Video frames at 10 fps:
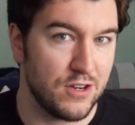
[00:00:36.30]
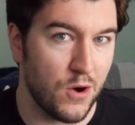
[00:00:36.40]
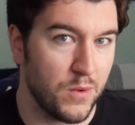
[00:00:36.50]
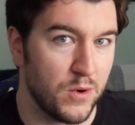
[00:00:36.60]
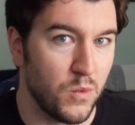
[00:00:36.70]

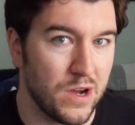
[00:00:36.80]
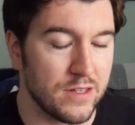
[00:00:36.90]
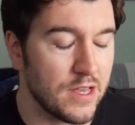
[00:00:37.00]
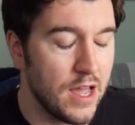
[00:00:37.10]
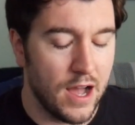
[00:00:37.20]
no one
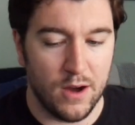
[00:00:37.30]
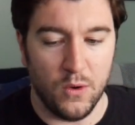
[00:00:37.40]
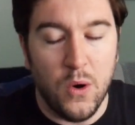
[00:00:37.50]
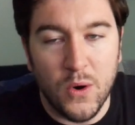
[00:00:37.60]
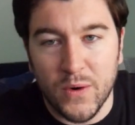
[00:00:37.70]
was,
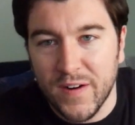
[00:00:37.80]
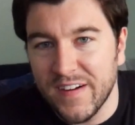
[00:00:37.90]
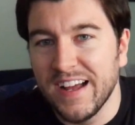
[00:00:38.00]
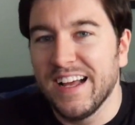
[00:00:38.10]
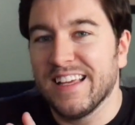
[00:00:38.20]

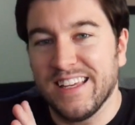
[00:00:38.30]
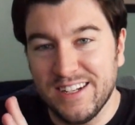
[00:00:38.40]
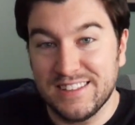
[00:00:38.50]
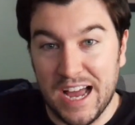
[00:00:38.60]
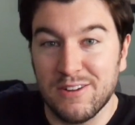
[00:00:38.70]
or
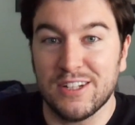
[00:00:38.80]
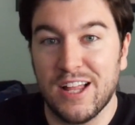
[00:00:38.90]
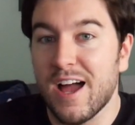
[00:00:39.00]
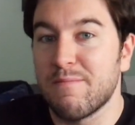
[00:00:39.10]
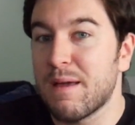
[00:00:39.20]
down the
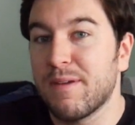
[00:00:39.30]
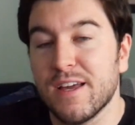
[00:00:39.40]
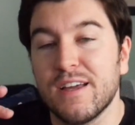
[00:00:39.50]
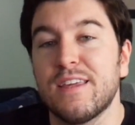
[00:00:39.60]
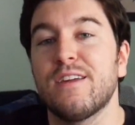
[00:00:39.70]
line, maybe
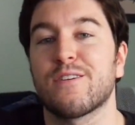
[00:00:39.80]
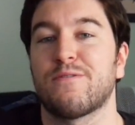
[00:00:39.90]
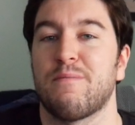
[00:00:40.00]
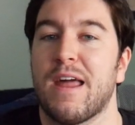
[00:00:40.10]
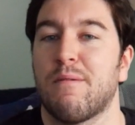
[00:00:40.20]
a year
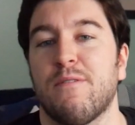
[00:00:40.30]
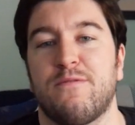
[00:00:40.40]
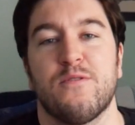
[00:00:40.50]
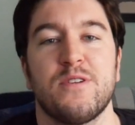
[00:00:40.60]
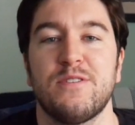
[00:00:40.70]
from now,
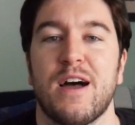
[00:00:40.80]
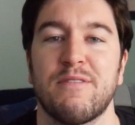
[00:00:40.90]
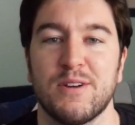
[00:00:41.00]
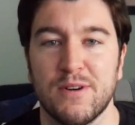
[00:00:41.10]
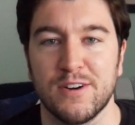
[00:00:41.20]
before you dive
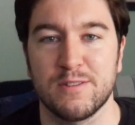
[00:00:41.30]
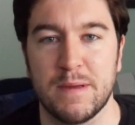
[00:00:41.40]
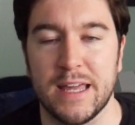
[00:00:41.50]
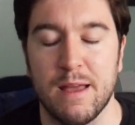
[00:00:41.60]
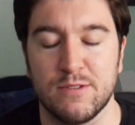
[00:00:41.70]
into one of those
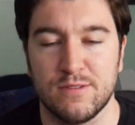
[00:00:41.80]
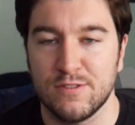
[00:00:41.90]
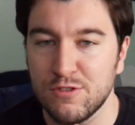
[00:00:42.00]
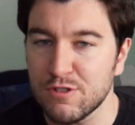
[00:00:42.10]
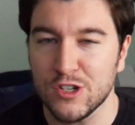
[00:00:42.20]
big games,
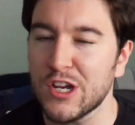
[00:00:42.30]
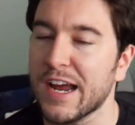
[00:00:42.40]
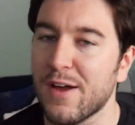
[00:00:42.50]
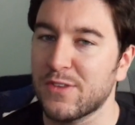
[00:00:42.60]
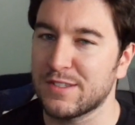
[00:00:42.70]
you should
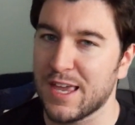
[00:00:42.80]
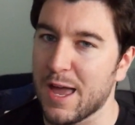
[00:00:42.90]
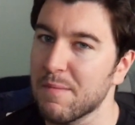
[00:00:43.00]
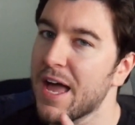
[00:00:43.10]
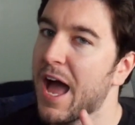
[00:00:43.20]
check out this
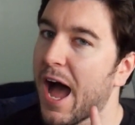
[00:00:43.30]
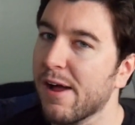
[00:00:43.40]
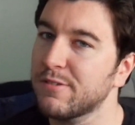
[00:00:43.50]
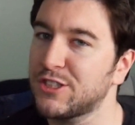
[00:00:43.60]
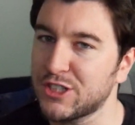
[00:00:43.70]
game.
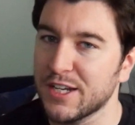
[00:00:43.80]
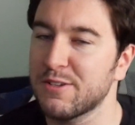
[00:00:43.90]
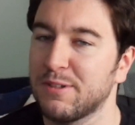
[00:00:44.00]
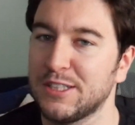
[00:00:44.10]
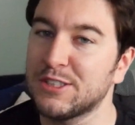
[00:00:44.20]
I was genuinely